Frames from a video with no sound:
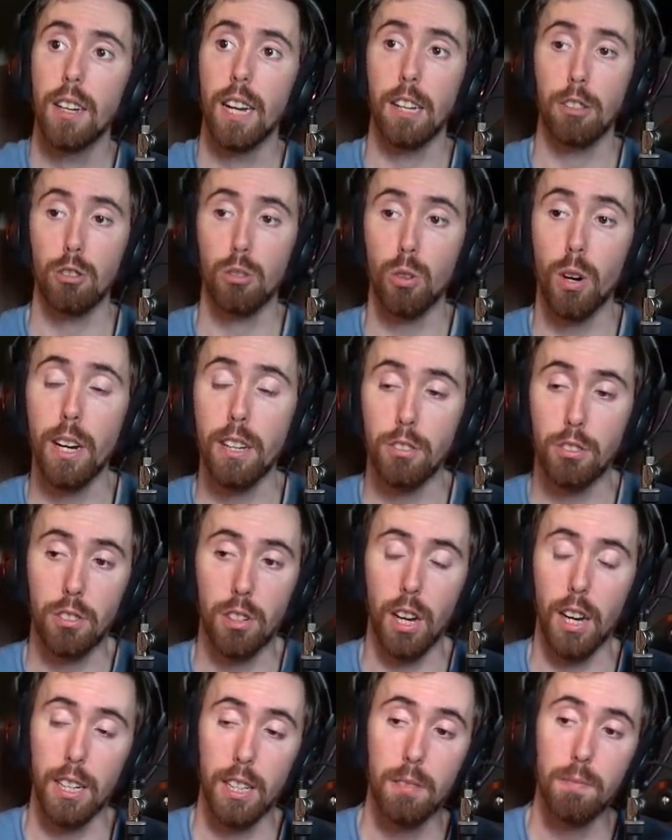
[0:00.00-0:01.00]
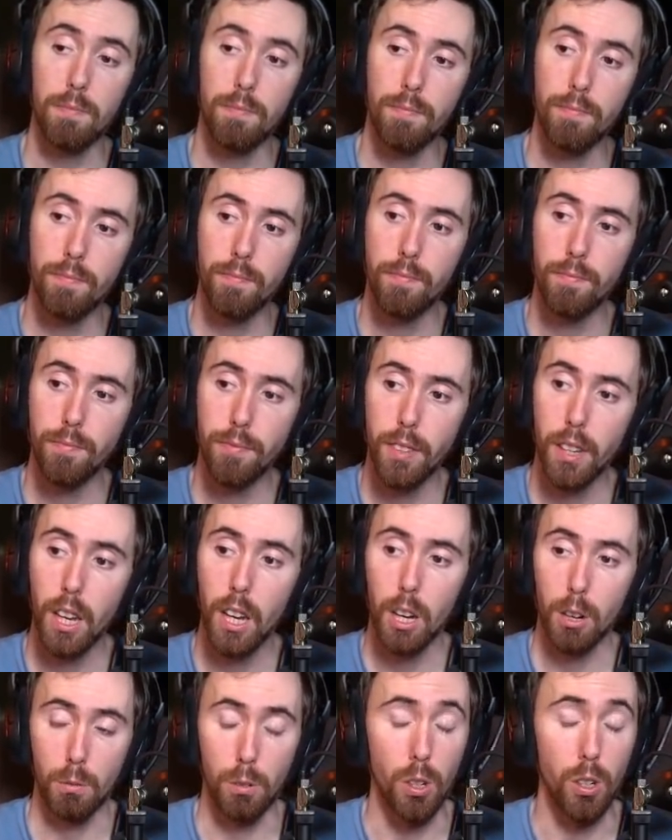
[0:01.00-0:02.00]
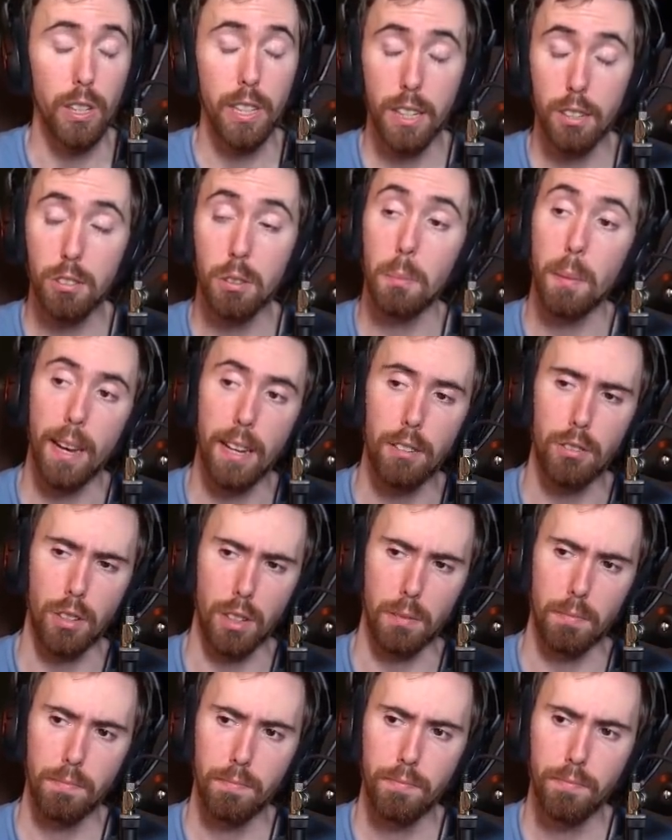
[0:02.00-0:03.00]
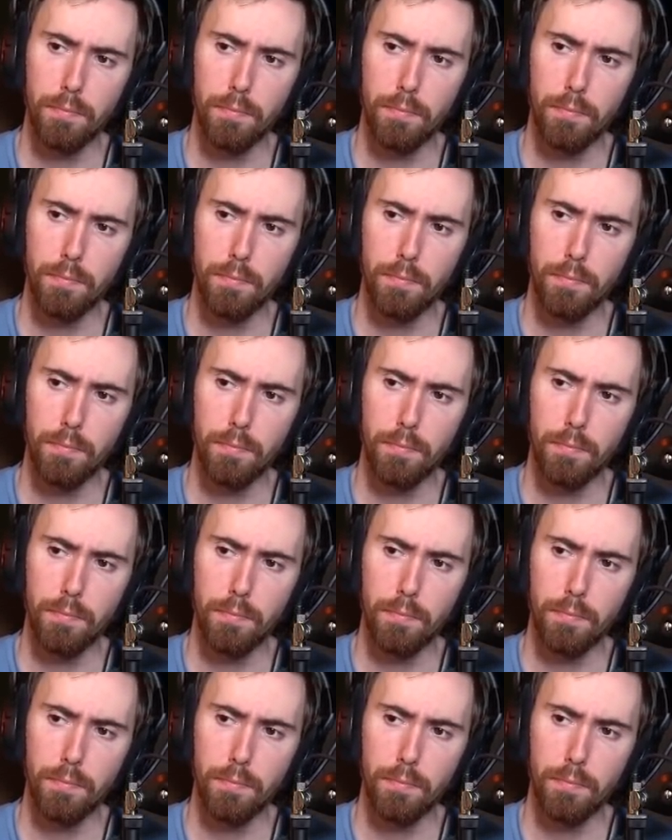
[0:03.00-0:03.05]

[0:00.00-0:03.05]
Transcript: That's great, Scotta. Really is amazing.